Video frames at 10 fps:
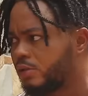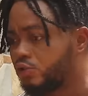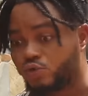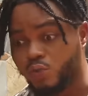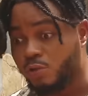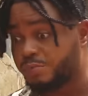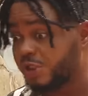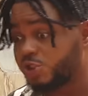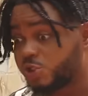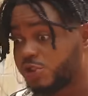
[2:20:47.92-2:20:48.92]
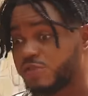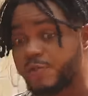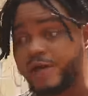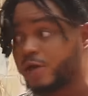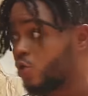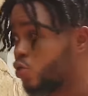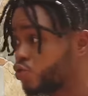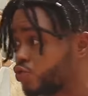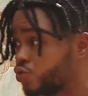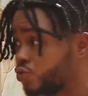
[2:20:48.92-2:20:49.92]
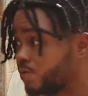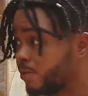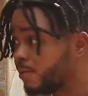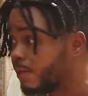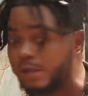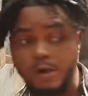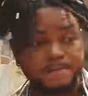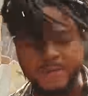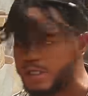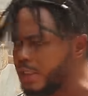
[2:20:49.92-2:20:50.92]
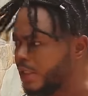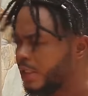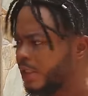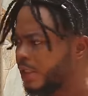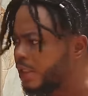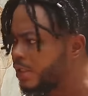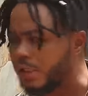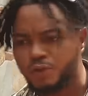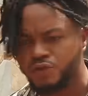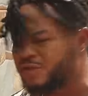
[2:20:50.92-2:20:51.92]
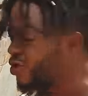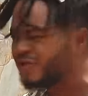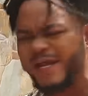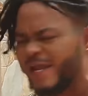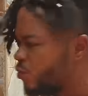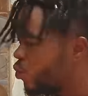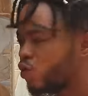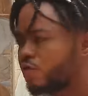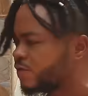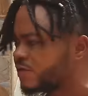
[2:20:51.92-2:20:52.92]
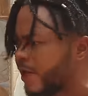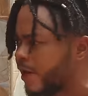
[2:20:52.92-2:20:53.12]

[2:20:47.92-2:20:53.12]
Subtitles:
You're the one being chased by a ghost. Not me. Not any one of us